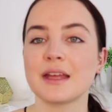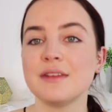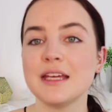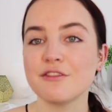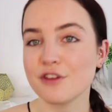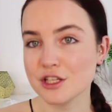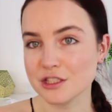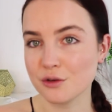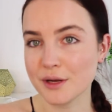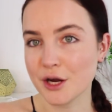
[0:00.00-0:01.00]
The
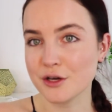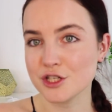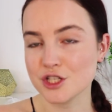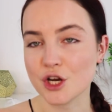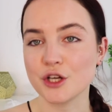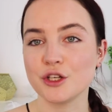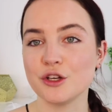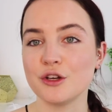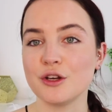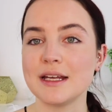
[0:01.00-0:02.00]
first look we're going to show
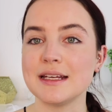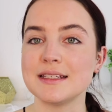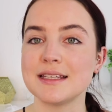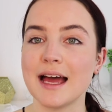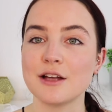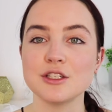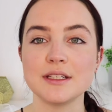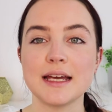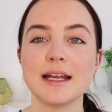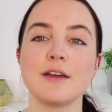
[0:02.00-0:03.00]
you is how to
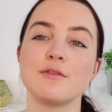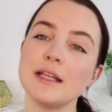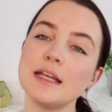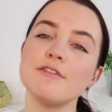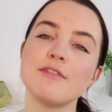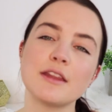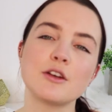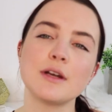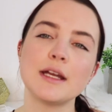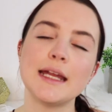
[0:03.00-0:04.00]
get a really
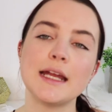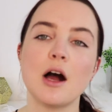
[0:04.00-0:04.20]
feathery